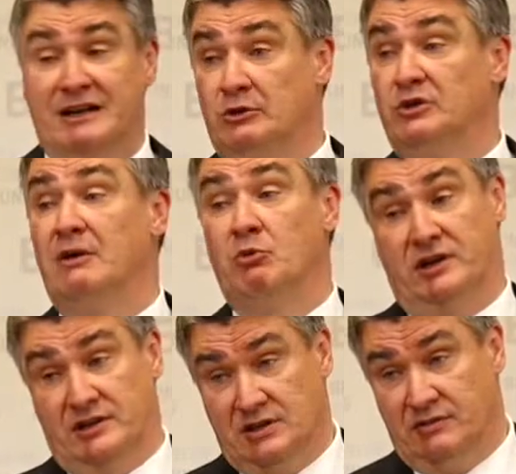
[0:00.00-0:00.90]
liberal
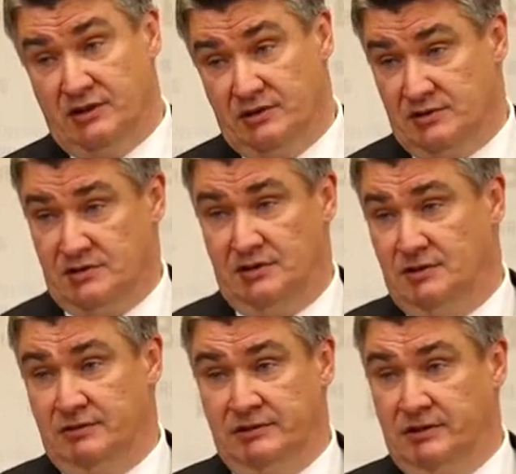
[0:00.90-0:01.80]
values?
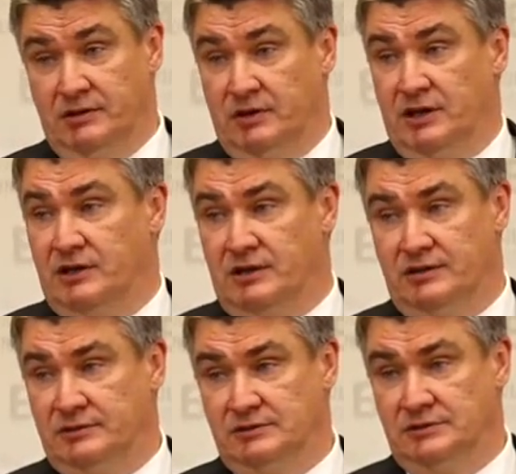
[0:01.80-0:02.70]

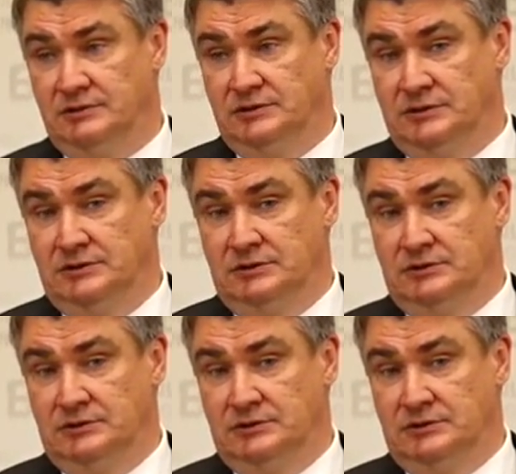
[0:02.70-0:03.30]
Nowhere.